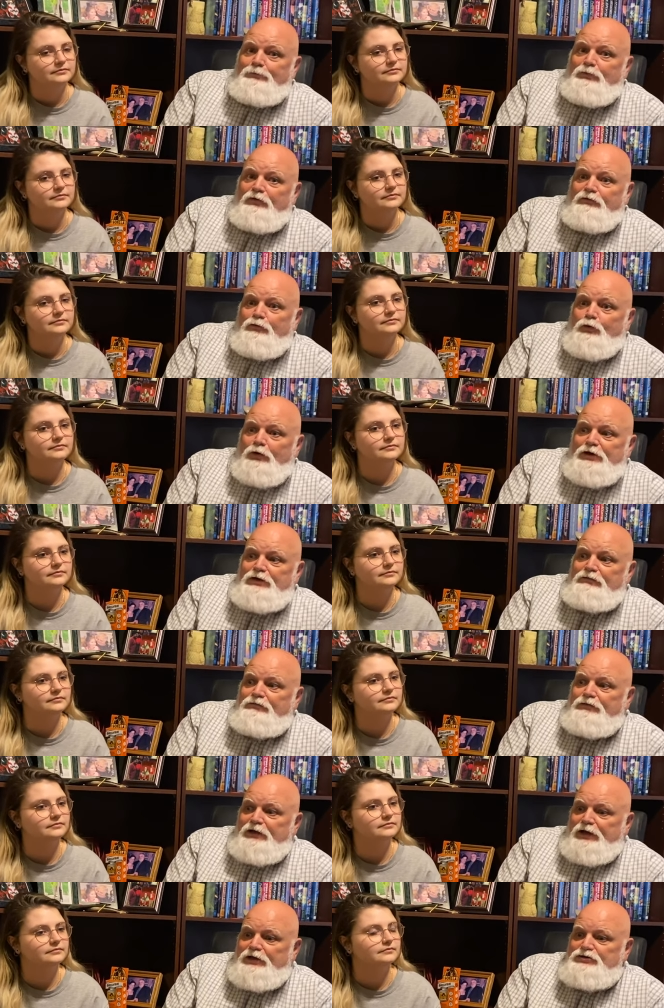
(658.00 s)
Speaker 1: before he
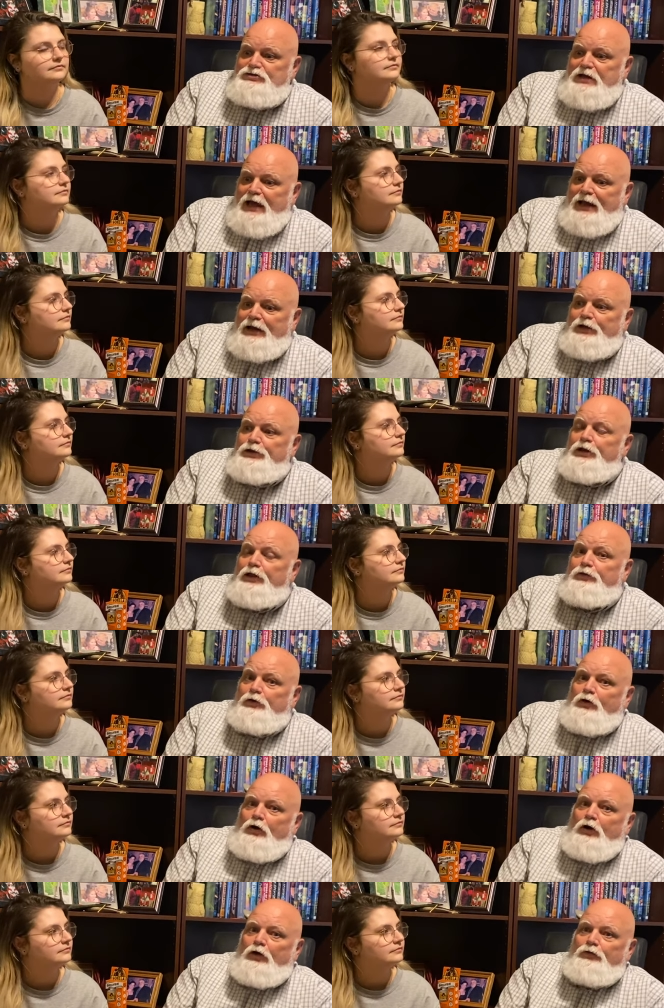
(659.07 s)
finished, and
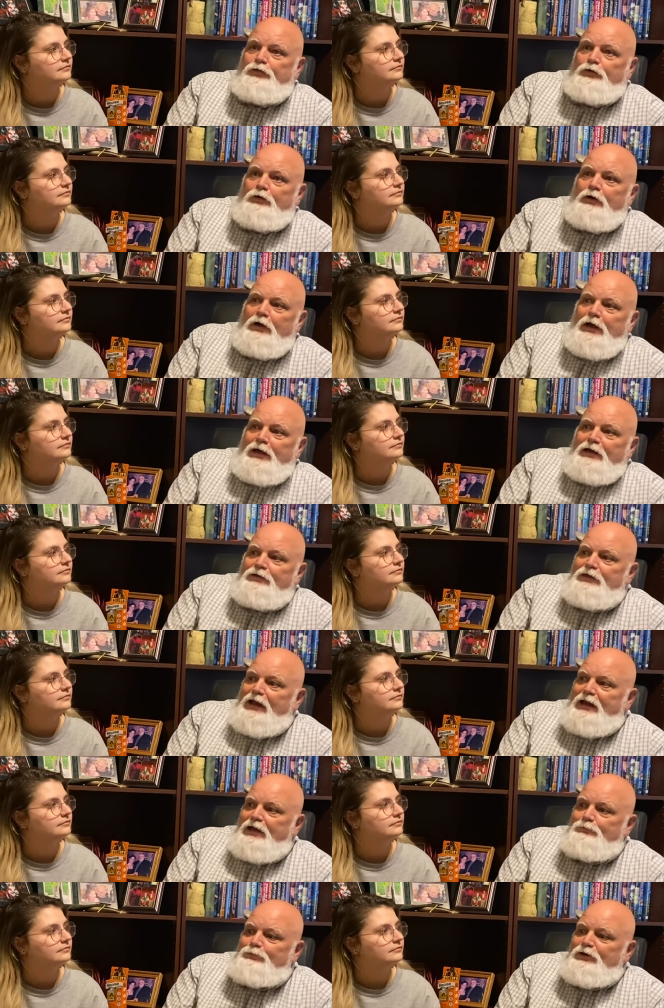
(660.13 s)
another author that
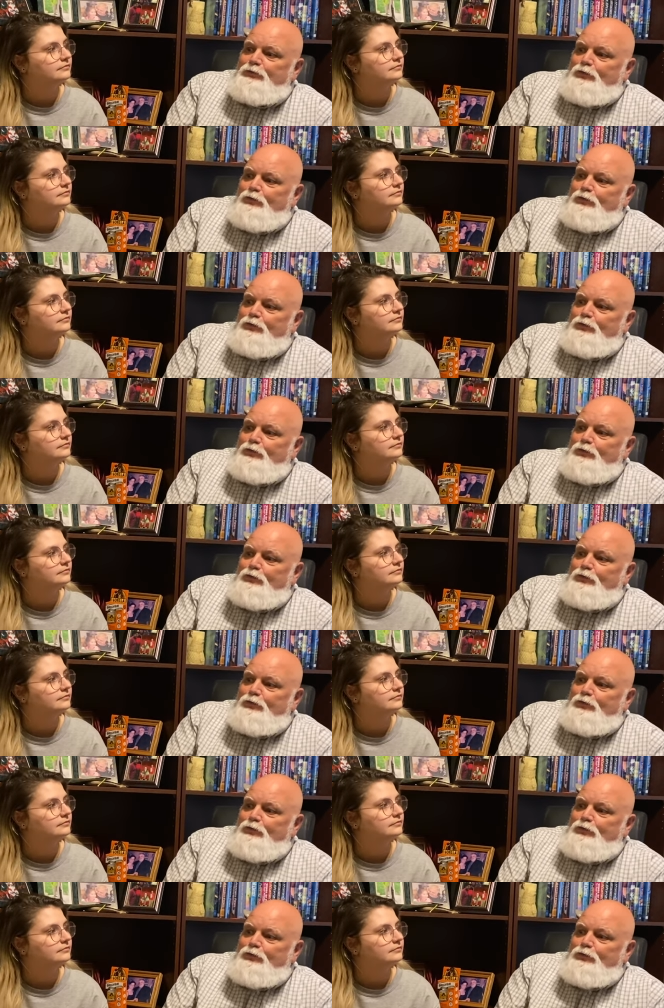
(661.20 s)
had been